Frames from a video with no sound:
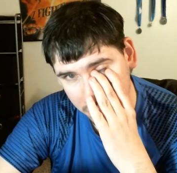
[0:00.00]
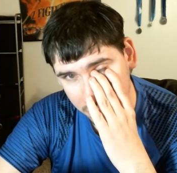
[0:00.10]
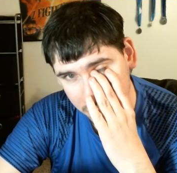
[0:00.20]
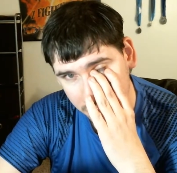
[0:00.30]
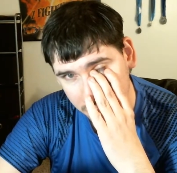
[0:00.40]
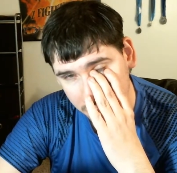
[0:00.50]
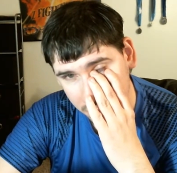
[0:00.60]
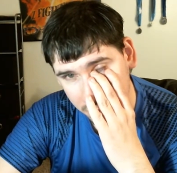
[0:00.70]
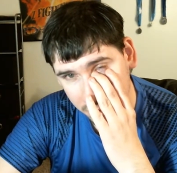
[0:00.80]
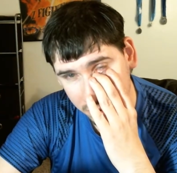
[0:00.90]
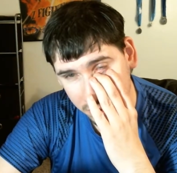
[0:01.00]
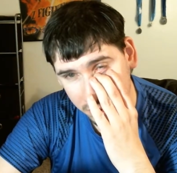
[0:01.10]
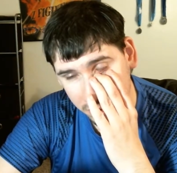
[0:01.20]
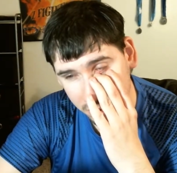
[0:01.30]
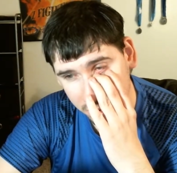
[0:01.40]

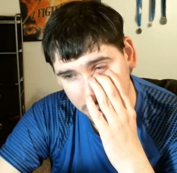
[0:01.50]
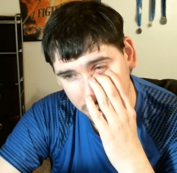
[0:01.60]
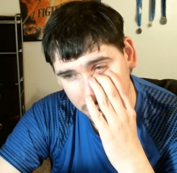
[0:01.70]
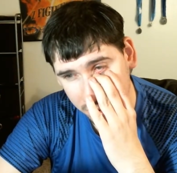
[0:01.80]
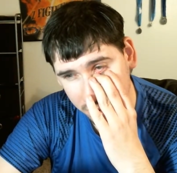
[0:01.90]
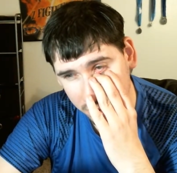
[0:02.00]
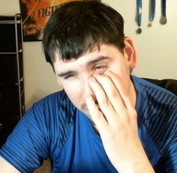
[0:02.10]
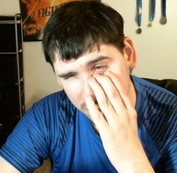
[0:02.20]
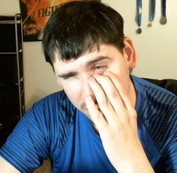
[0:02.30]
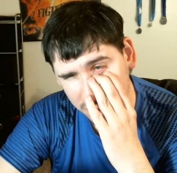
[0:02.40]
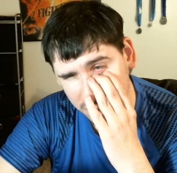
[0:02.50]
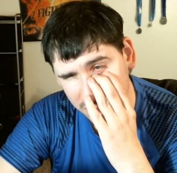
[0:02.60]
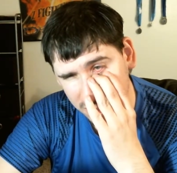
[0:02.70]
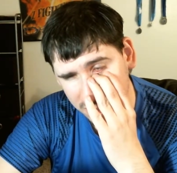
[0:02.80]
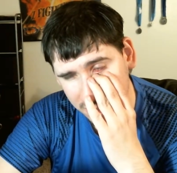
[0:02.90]

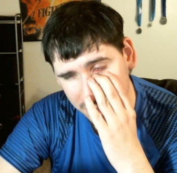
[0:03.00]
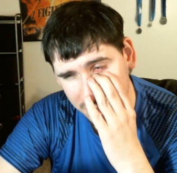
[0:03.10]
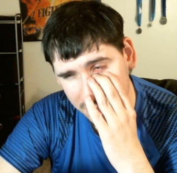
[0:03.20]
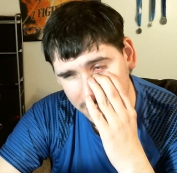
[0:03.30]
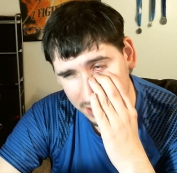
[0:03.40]
[no speech]